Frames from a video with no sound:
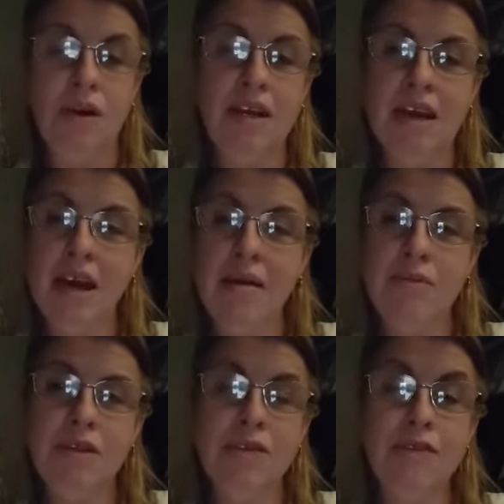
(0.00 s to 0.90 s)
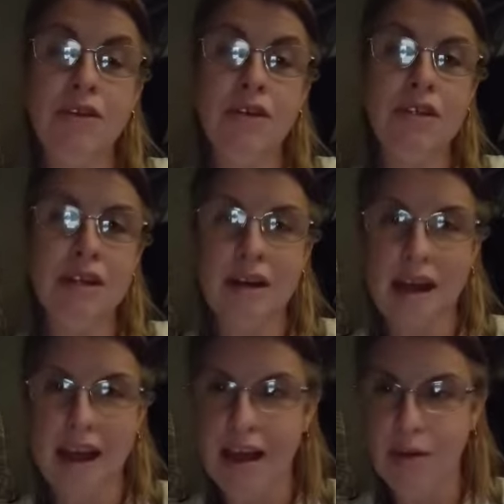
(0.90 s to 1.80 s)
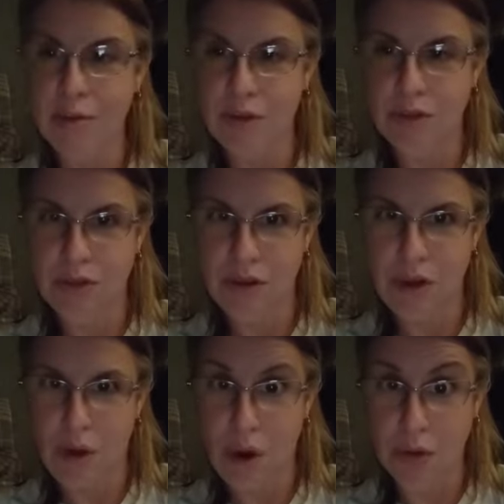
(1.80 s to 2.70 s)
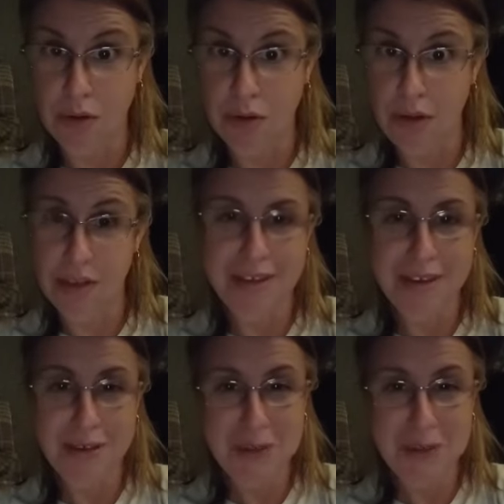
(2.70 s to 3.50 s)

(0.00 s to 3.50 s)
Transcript: When he came to the first little house on the